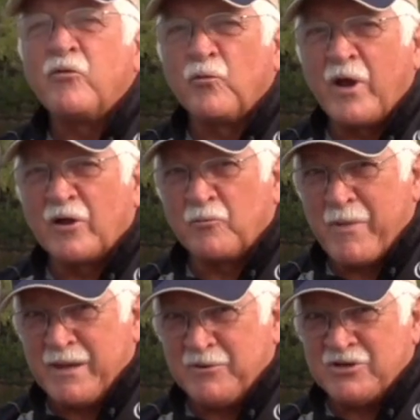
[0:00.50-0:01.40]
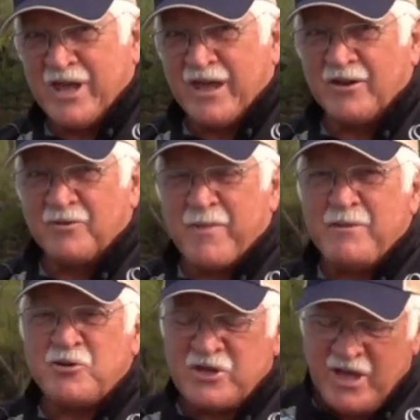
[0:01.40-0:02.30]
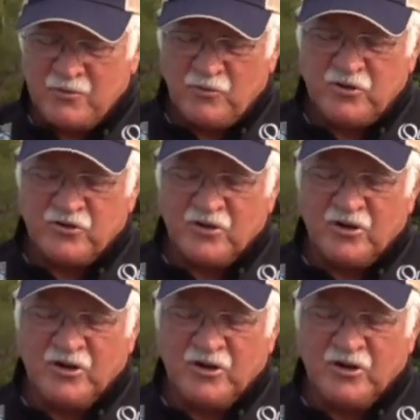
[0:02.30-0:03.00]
with a regular baby shad, and the baby shad was just a